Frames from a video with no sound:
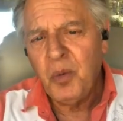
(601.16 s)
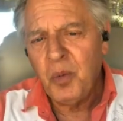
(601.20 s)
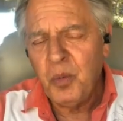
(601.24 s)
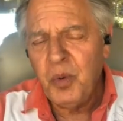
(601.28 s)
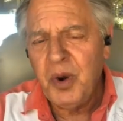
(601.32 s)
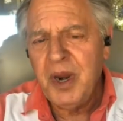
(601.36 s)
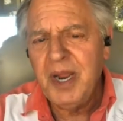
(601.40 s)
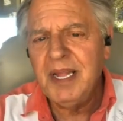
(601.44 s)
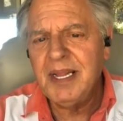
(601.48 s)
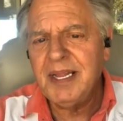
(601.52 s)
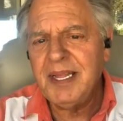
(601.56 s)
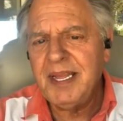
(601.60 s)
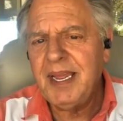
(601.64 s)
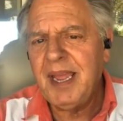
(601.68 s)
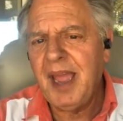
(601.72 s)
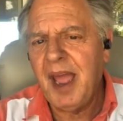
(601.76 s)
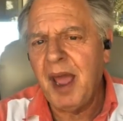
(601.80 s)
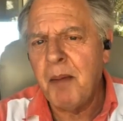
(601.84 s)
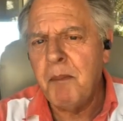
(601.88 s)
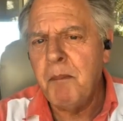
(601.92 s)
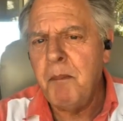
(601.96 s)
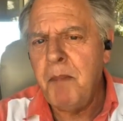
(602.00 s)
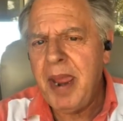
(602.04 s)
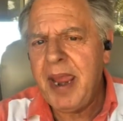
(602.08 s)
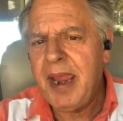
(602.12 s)
really
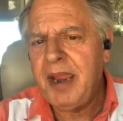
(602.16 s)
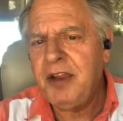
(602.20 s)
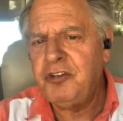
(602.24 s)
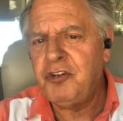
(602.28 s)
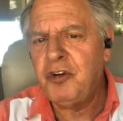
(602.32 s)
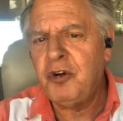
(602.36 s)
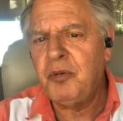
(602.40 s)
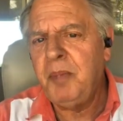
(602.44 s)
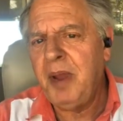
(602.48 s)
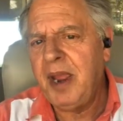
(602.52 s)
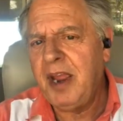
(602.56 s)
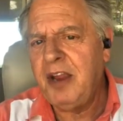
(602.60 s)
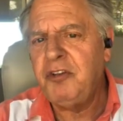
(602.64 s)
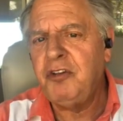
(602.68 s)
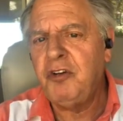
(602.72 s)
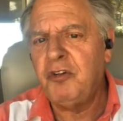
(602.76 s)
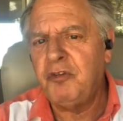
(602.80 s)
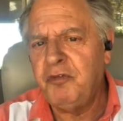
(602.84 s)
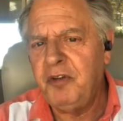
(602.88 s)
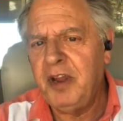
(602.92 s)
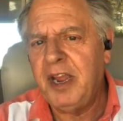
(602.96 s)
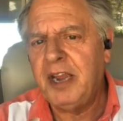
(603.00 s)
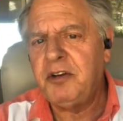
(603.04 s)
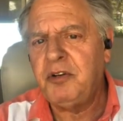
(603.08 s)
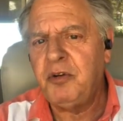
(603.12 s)
a major, major
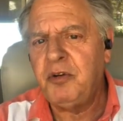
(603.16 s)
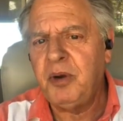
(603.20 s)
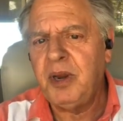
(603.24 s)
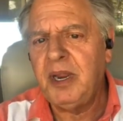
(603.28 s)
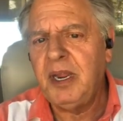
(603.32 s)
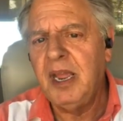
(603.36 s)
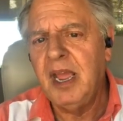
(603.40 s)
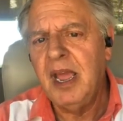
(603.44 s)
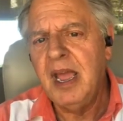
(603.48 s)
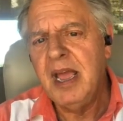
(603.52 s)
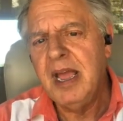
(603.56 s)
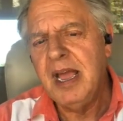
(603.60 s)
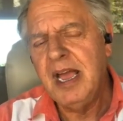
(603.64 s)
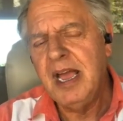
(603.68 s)
victory,